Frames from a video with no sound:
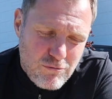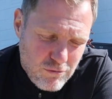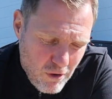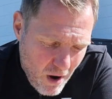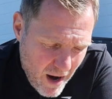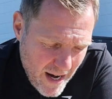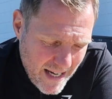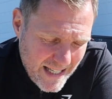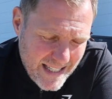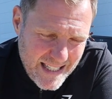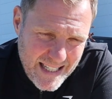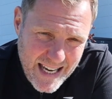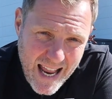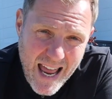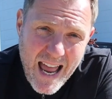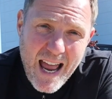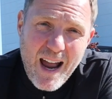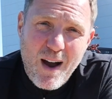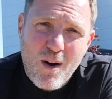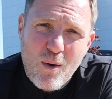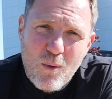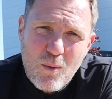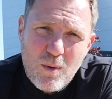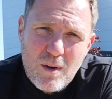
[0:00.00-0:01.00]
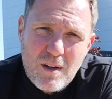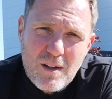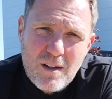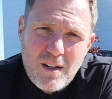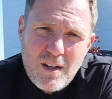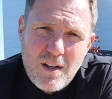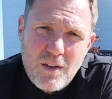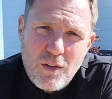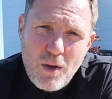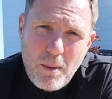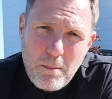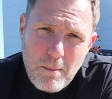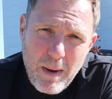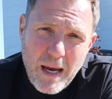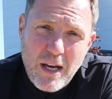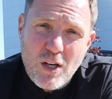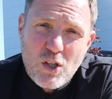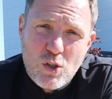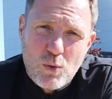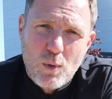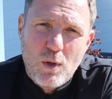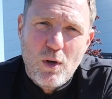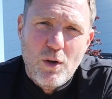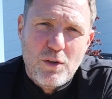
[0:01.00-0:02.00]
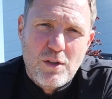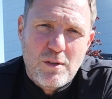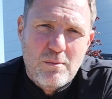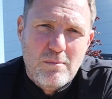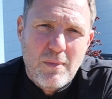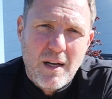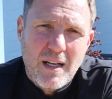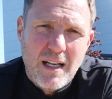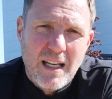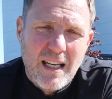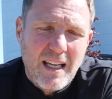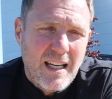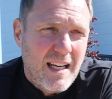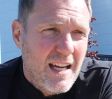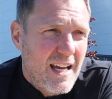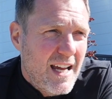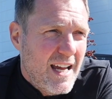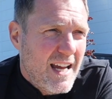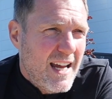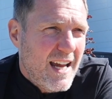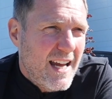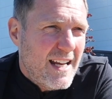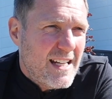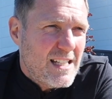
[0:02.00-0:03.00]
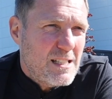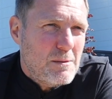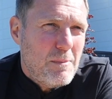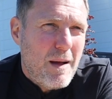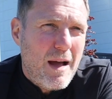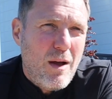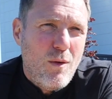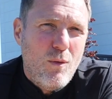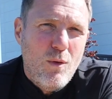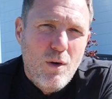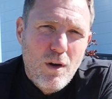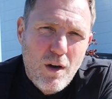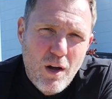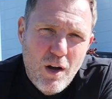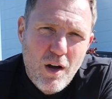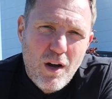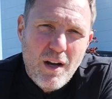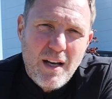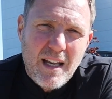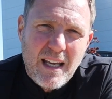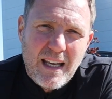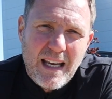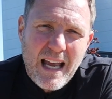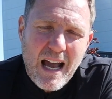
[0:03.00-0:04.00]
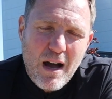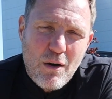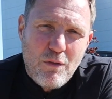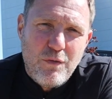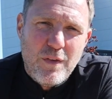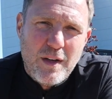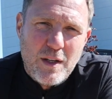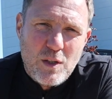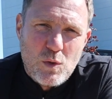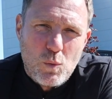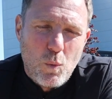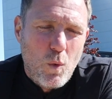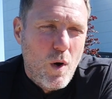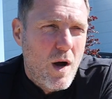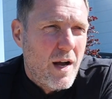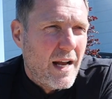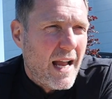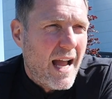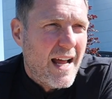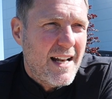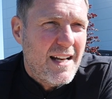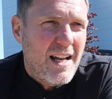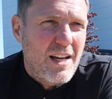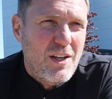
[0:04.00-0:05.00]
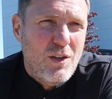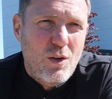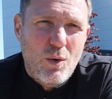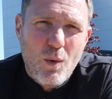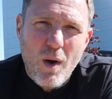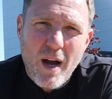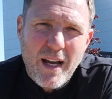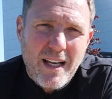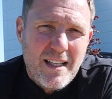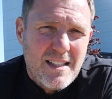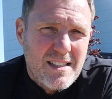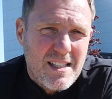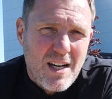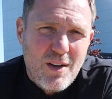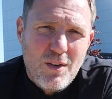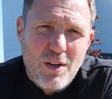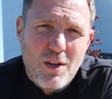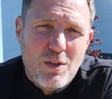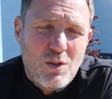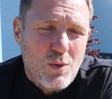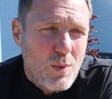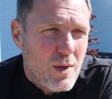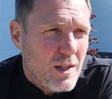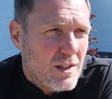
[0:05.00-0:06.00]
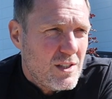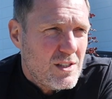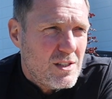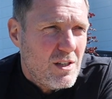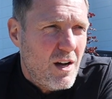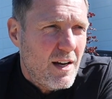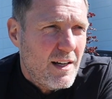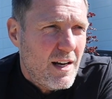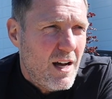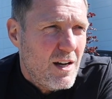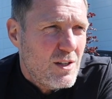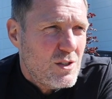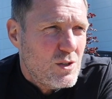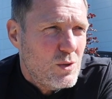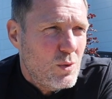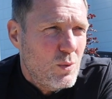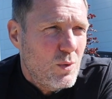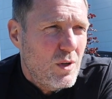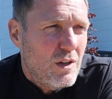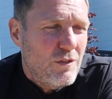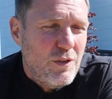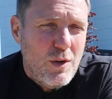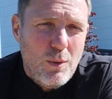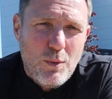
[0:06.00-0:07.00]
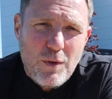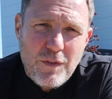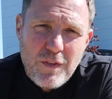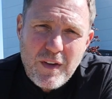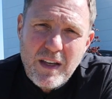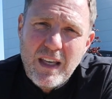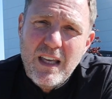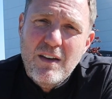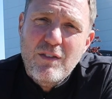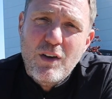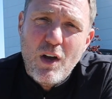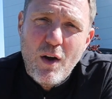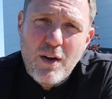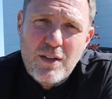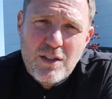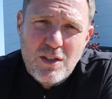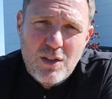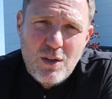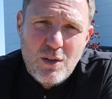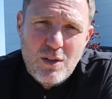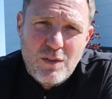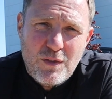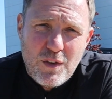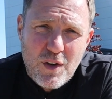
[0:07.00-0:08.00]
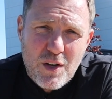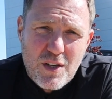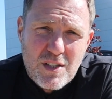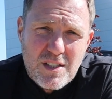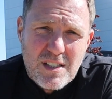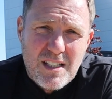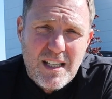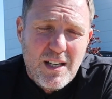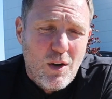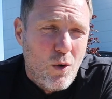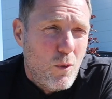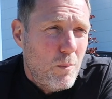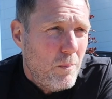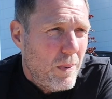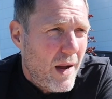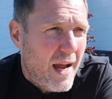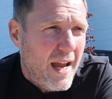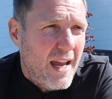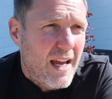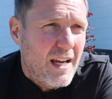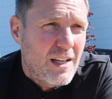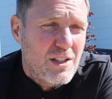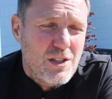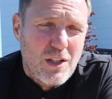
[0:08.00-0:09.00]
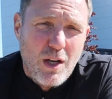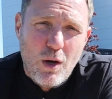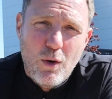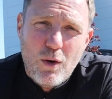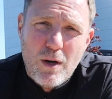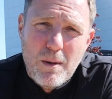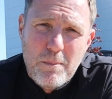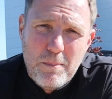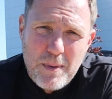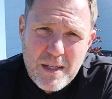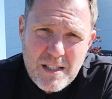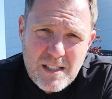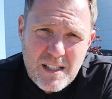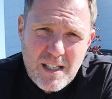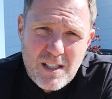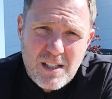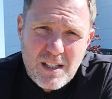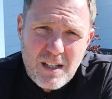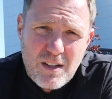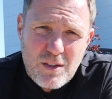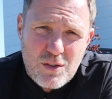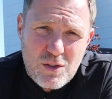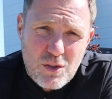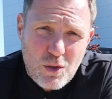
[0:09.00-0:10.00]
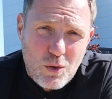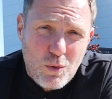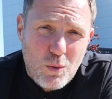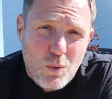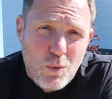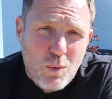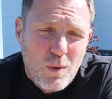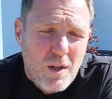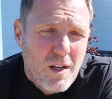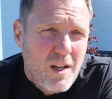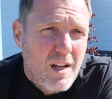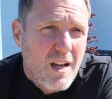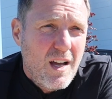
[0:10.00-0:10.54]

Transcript: right now that makes you a lot of money. It is about learning how things work. And you know, I can tell you, doing a side hustle, if you were thinking of going to university or paying to go on a business school